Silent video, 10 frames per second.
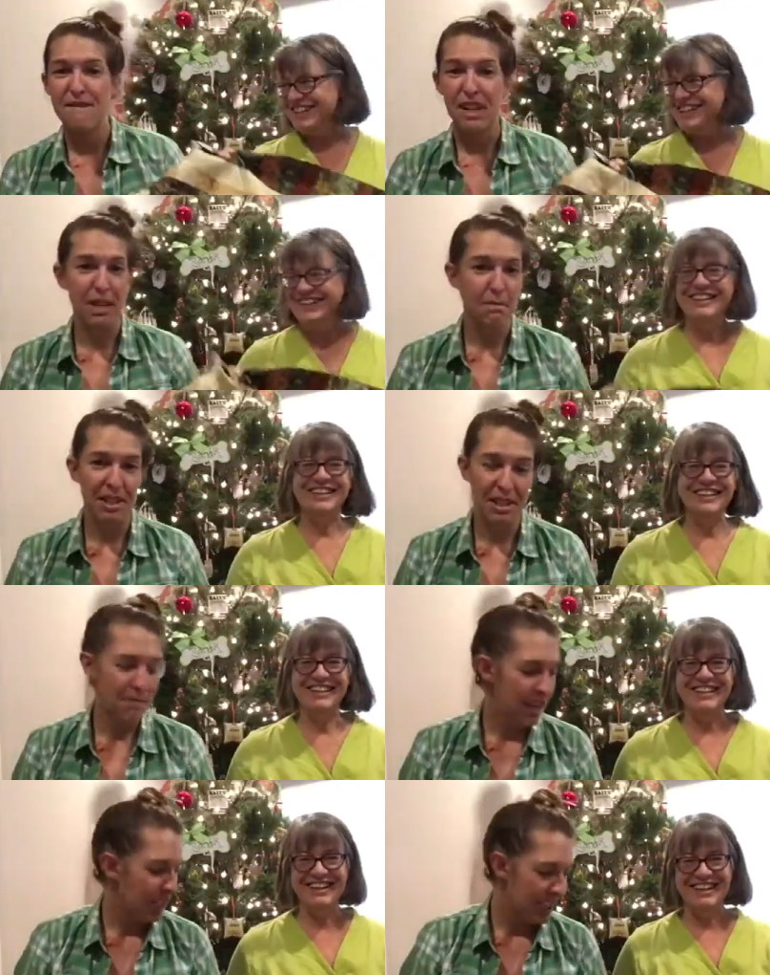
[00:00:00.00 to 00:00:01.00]
Speaker 1: Forget about
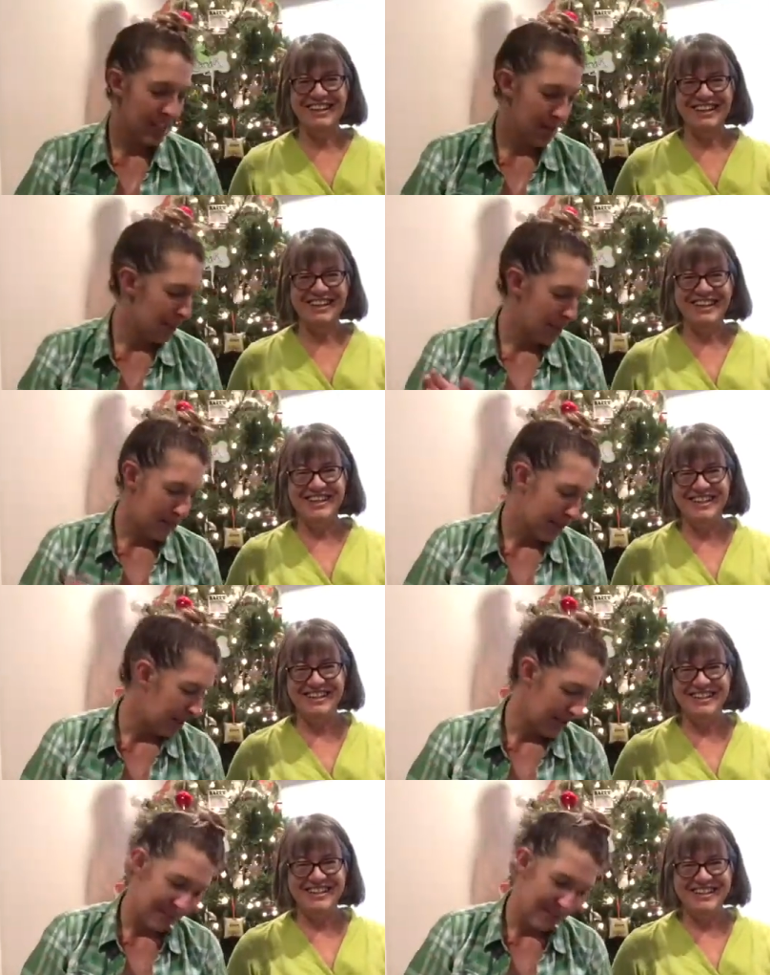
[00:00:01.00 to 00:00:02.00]
them not lining up. It
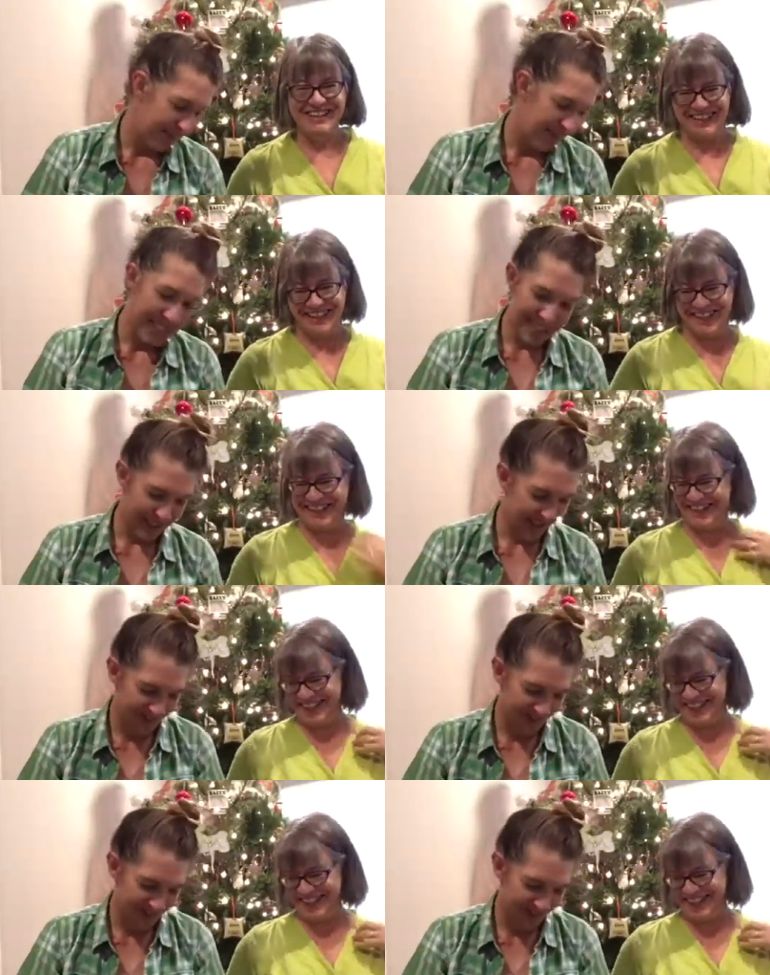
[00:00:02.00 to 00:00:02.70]
sparkles. The end.